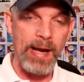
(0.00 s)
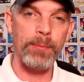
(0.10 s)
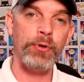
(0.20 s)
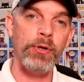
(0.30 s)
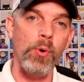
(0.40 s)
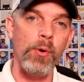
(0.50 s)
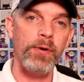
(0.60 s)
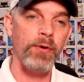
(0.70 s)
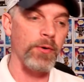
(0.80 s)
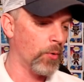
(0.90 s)
got it
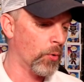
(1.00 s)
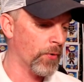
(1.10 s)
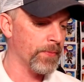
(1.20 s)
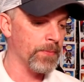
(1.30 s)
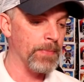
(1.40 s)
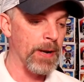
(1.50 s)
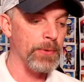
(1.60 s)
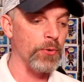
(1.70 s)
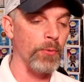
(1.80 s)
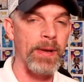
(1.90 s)
pre-ordered or
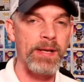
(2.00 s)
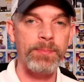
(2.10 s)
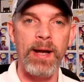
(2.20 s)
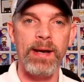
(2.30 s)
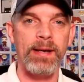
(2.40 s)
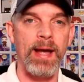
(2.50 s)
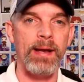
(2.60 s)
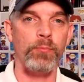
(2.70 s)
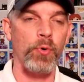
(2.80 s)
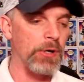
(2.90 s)
maybe your Best Buy
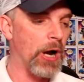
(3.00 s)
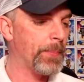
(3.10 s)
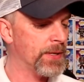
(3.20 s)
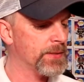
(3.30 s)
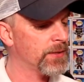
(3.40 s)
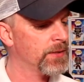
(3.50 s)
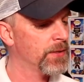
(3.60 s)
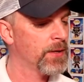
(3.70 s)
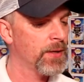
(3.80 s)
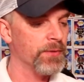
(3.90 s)
got more copies
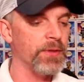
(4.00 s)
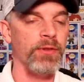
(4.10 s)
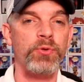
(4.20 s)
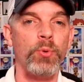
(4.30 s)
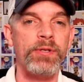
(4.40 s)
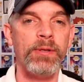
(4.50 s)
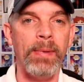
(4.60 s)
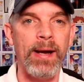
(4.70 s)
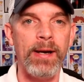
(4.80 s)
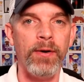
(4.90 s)
than the stores in
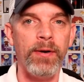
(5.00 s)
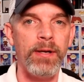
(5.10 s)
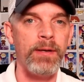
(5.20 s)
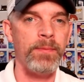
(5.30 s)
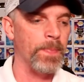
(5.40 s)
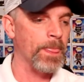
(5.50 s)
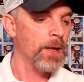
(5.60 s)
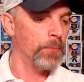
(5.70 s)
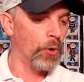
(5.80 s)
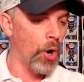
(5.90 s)
my area.
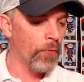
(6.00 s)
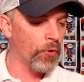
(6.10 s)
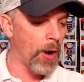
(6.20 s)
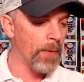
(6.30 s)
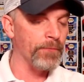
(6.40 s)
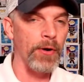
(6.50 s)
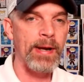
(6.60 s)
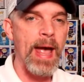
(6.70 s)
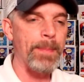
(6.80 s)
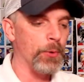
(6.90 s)
But overall, I'm
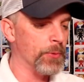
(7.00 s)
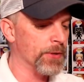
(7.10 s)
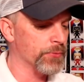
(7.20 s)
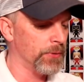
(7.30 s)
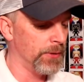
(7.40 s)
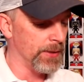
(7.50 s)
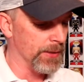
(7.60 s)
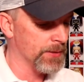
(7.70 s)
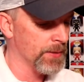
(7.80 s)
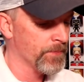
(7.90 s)
very happy with this
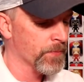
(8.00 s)
release.